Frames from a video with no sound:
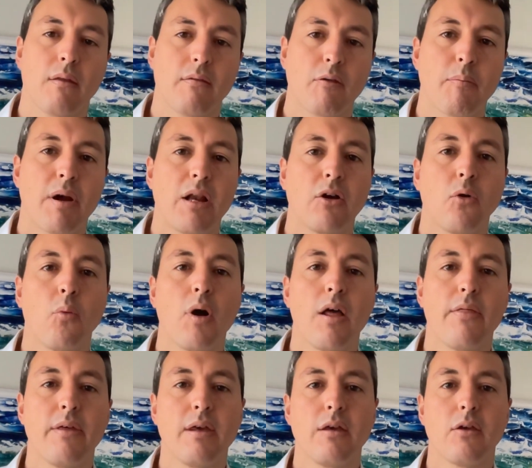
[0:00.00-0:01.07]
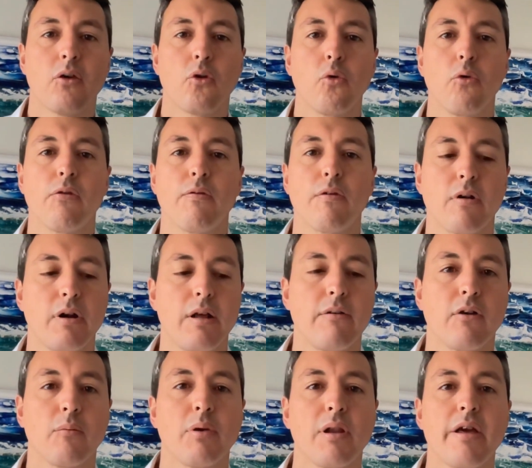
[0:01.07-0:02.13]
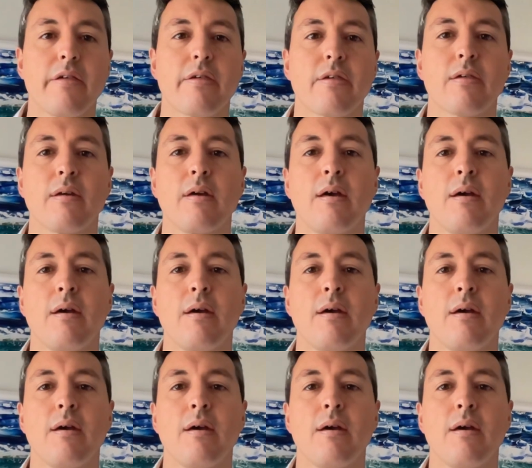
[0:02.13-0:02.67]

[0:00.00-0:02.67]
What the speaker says: depending on where the course of study took place.